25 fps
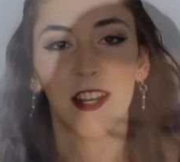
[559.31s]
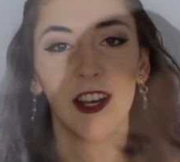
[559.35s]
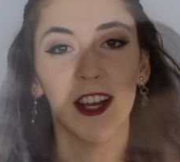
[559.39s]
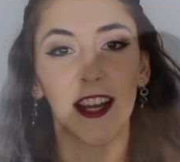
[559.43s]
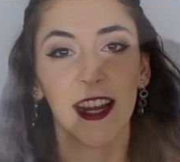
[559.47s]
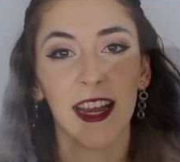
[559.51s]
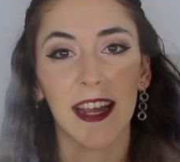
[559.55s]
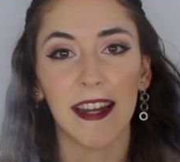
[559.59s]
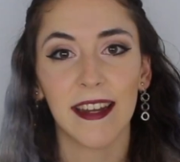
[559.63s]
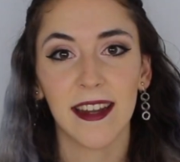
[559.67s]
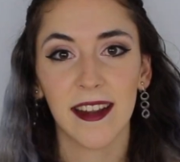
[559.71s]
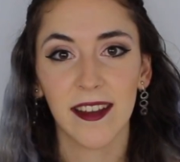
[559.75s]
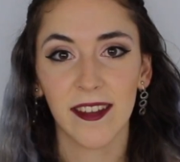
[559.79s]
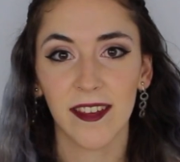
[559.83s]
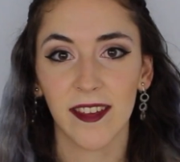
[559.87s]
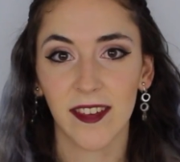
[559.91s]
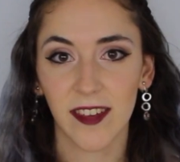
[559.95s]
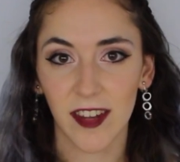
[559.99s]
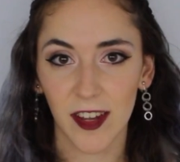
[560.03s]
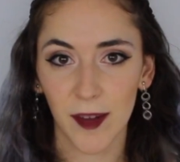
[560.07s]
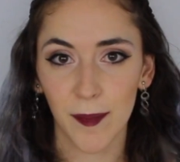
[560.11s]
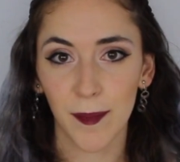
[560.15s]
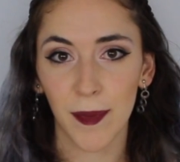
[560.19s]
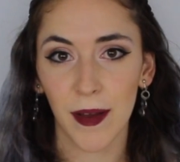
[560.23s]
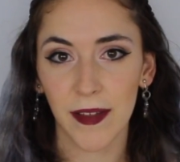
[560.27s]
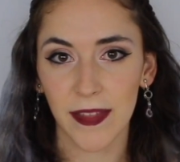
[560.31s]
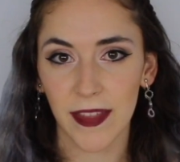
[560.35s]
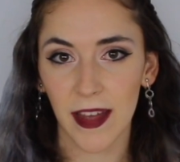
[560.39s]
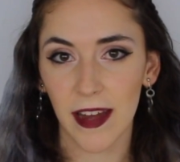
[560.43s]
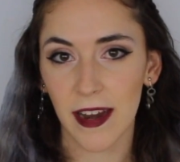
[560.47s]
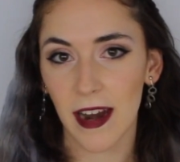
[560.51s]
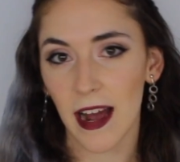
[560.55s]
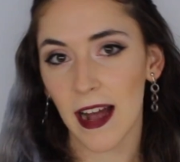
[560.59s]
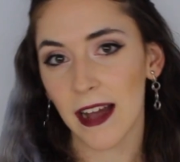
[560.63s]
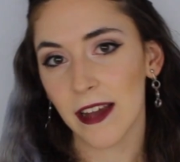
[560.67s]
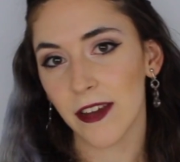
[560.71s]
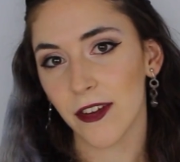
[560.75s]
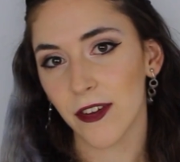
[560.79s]
Okay, next tip
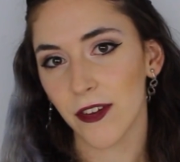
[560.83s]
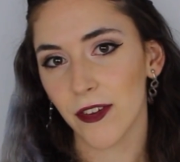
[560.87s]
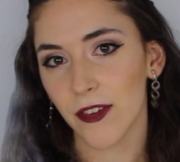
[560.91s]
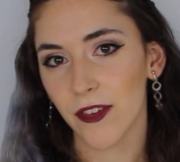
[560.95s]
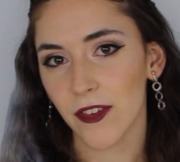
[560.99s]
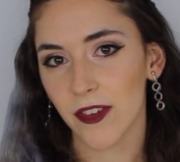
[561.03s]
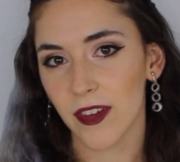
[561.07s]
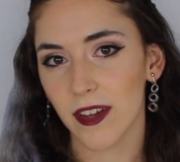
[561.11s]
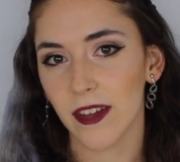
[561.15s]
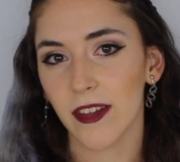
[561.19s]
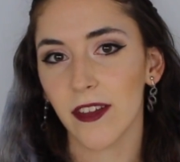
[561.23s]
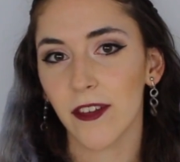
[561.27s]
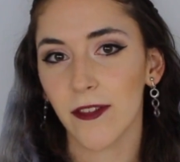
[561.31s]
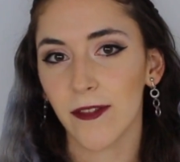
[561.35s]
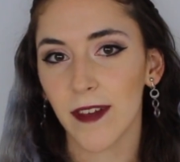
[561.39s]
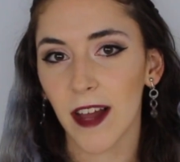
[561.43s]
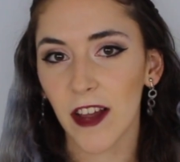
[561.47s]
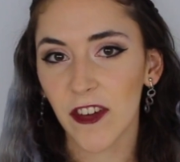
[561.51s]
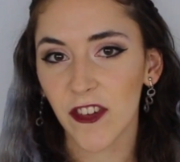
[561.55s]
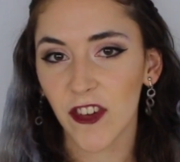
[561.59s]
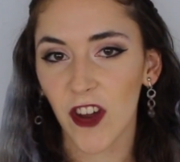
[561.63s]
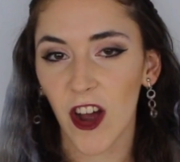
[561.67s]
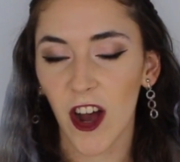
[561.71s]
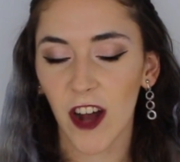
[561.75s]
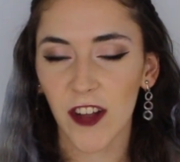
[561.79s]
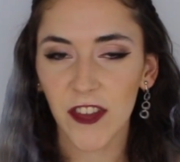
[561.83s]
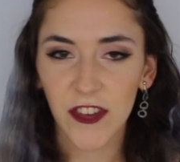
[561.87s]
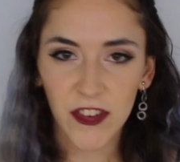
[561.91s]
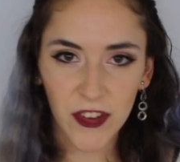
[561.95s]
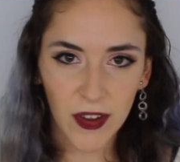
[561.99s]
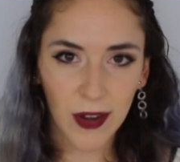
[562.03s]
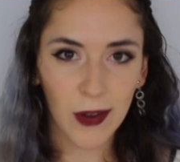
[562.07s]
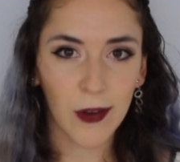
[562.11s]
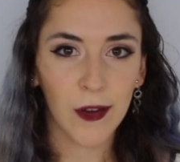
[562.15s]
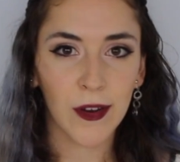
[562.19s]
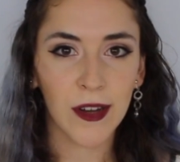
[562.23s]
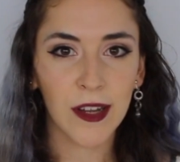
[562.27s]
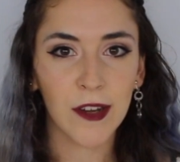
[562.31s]
that I used is flashcards. So
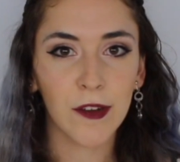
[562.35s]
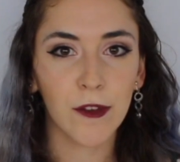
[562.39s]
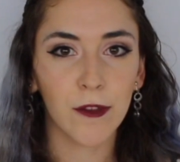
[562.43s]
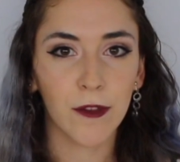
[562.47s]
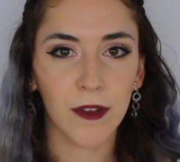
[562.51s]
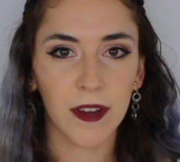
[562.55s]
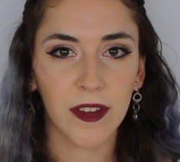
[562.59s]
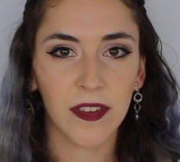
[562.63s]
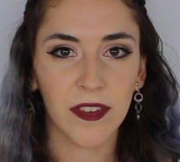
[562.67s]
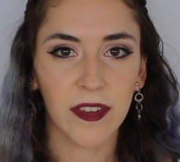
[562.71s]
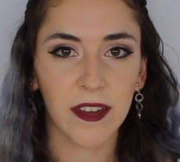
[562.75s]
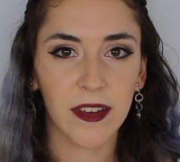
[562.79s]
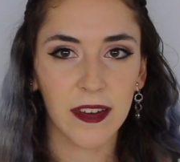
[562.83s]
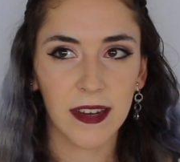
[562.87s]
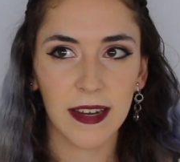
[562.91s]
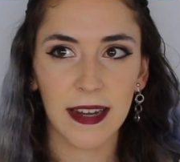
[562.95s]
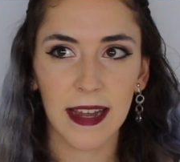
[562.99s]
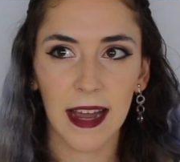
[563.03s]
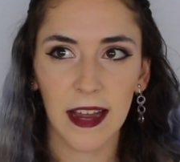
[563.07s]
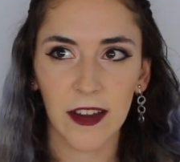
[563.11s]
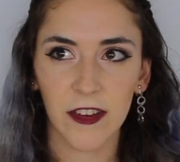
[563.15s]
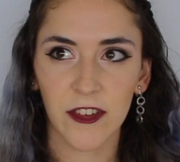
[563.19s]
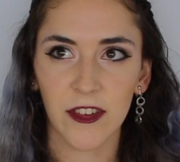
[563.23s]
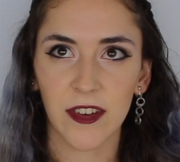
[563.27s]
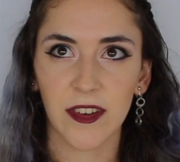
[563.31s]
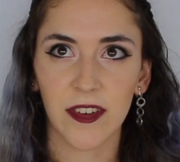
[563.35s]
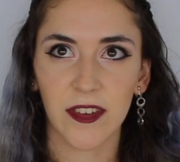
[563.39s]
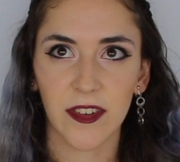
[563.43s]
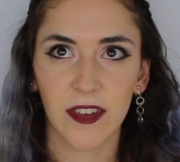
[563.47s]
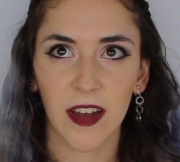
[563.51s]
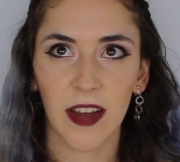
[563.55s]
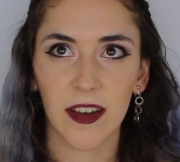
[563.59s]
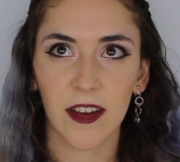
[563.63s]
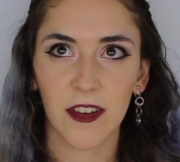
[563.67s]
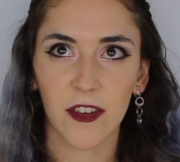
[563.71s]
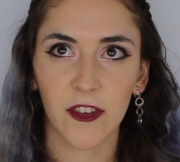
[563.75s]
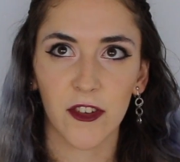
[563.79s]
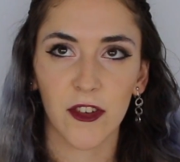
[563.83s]
I only recently actually
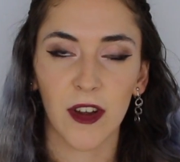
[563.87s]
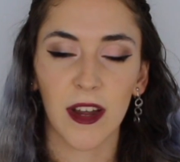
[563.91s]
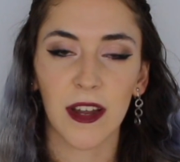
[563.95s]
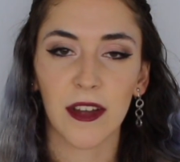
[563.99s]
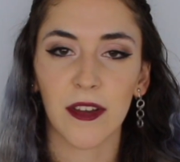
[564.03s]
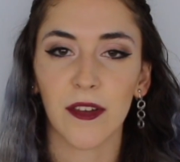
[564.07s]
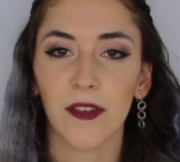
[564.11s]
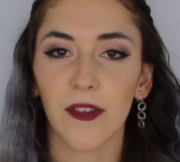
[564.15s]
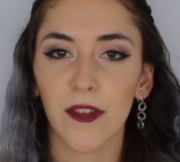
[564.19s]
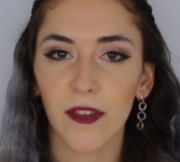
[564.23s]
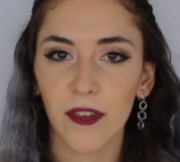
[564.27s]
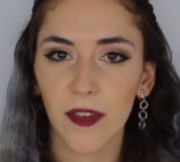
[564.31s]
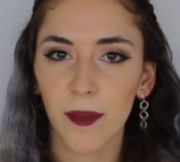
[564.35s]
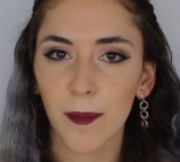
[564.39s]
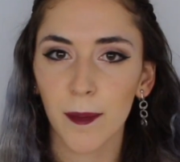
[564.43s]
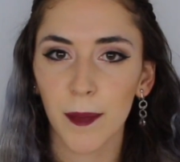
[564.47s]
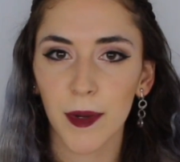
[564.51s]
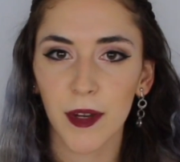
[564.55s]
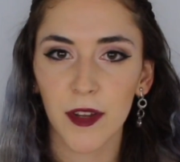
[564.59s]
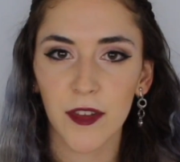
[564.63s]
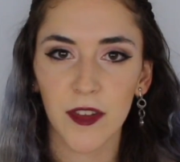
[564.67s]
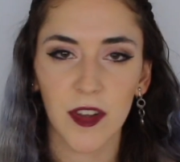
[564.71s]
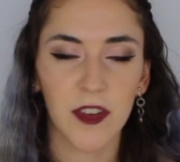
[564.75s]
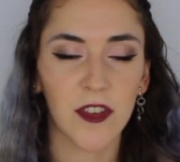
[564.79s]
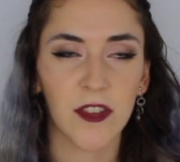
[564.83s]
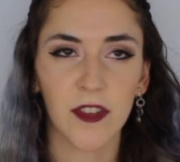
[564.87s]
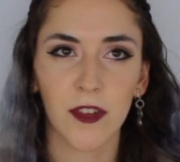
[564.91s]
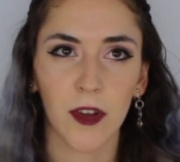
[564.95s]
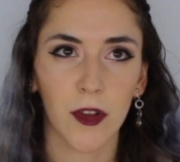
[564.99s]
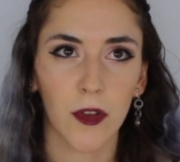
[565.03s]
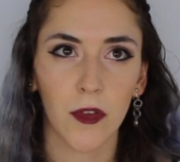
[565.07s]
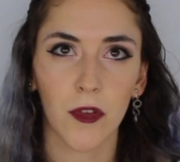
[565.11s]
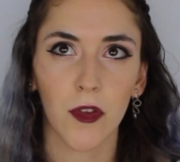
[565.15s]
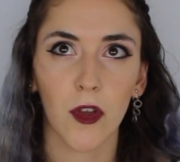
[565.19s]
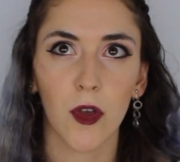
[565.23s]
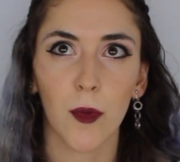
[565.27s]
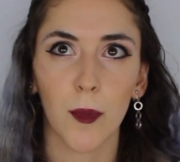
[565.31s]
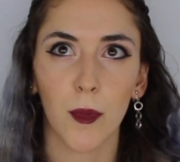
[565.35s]
decided to try to use them because I just
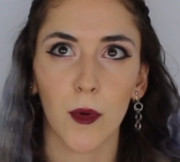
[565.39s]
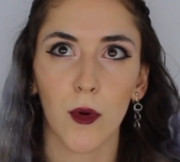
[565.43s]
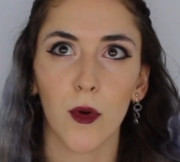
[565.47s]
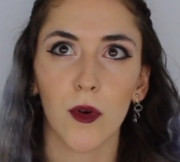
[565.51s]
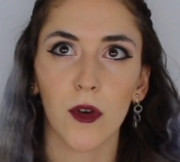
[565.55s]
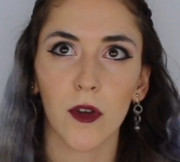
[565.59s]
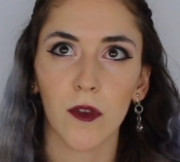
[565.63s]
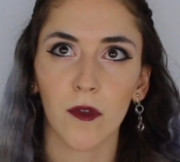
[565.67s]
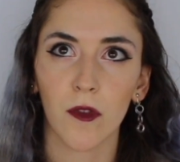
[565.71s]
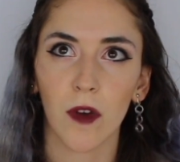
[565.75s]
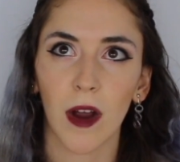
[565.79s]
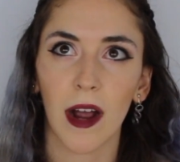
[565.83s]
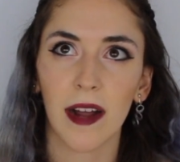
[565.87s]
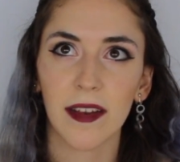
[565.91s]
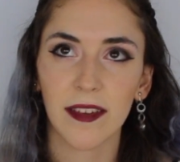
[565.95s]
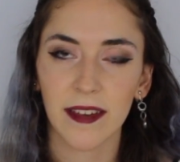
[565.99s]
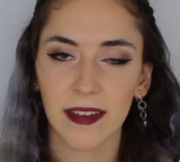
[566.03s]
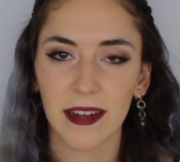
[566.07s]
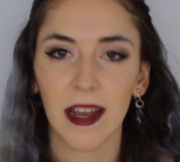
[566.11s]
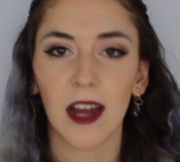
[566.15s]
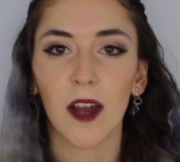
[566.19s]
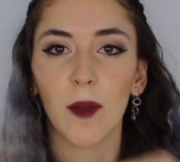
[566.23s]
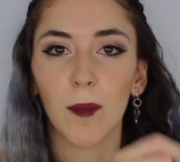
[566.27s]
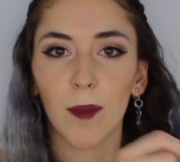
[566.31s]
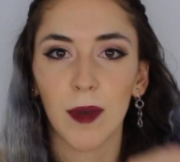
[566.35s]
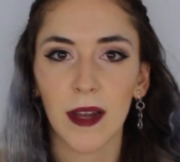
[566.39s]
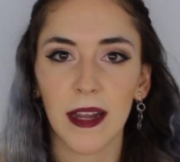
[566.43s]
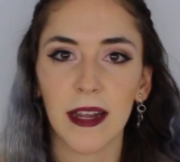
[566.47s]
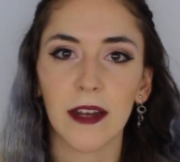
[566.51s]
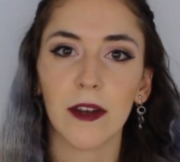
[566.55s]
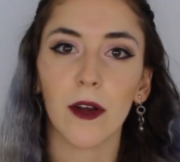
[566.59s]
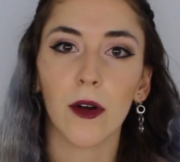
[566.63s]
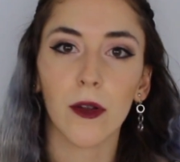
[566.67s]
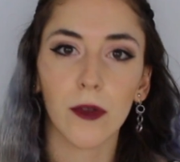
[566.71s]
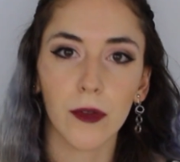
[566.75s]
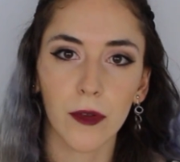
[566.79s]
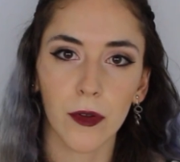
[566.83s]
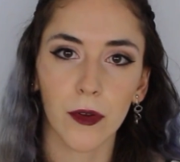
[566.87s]
got so bored of writing out plain
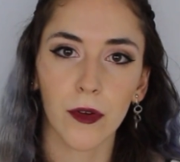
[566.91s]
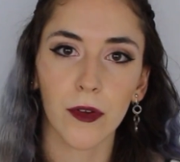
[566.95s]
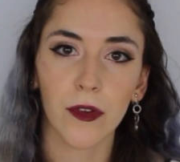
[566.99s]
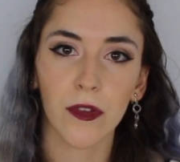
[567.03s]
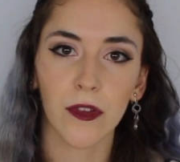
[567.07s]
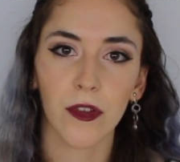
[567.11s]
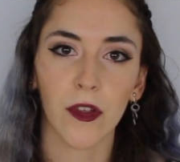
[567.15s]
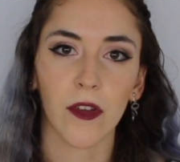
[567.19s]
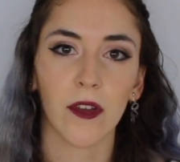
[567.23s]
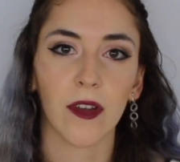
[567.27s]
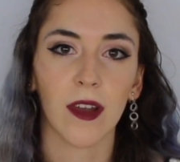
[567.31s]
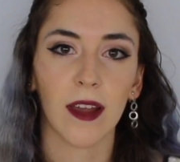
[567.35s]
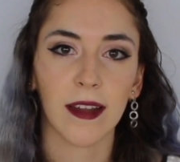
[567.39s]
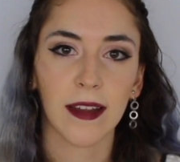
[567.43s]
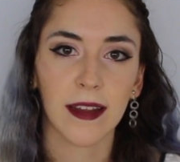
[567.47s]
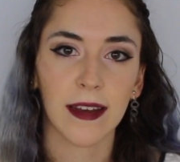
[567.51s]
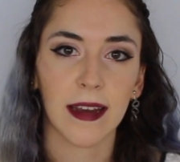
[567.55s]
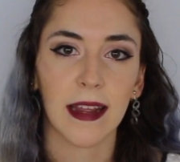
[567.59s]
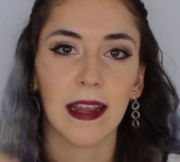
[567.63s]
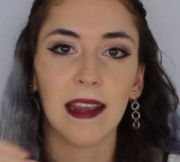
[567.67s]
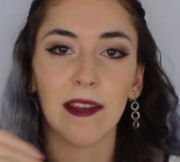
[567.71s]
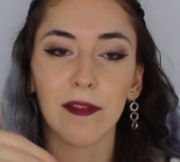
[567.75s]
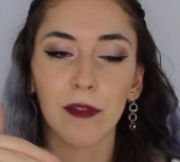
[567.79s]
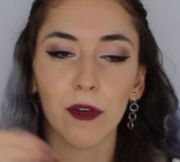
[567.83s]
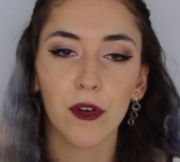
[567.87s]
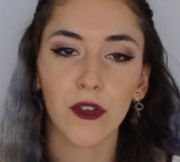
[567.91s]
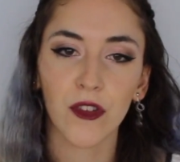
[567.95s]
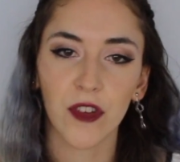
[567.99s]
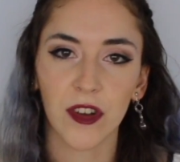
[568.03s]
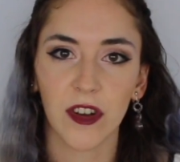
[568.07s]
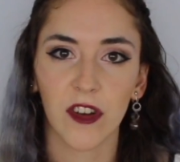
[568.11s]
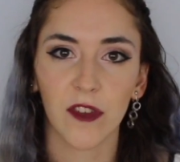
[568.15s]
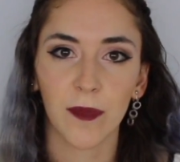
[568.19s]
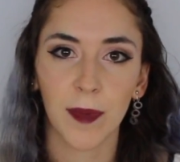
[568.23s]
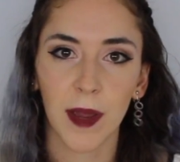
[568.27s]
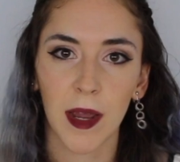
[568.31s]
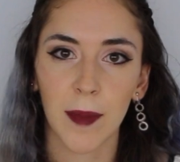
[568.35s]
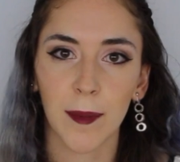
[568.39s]
old notes on like an A4 sheet
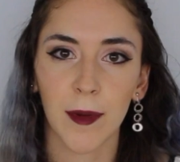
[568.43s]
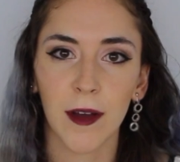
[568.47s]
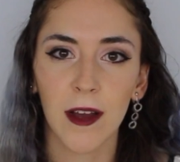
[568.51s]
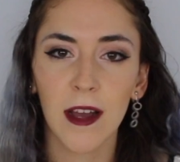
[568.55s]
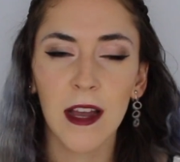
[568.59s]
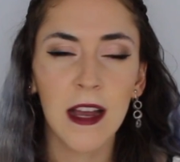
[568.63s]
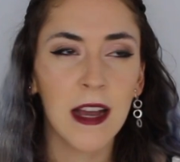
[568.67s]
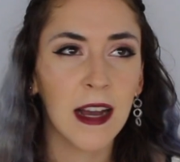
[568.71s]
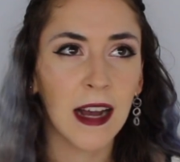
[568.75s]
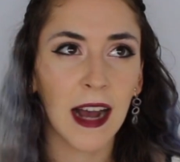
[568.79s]
of paper.